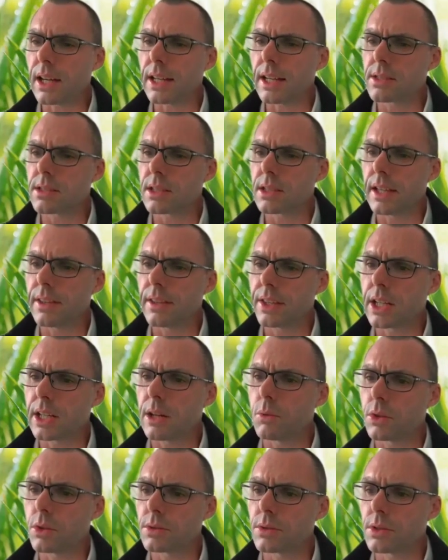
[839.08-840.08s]
I think I
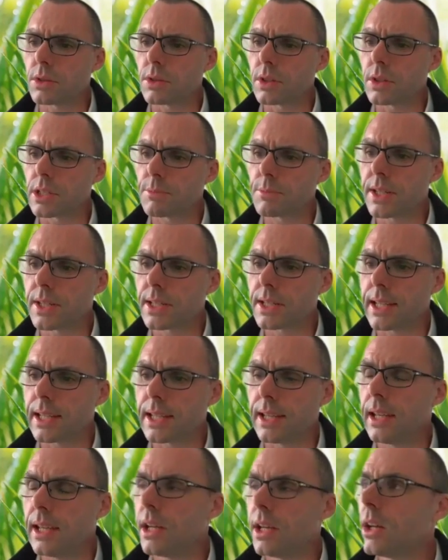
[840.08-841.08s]
want to do,
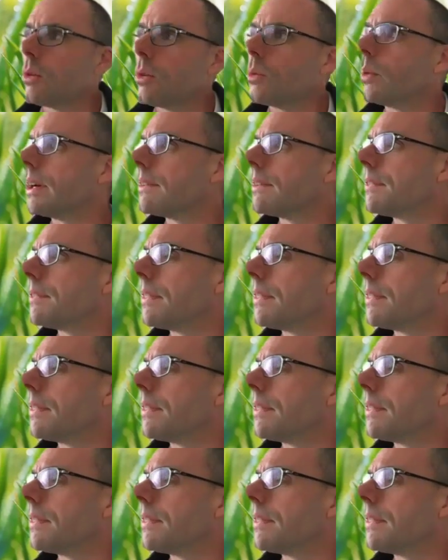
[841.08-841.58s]
especially with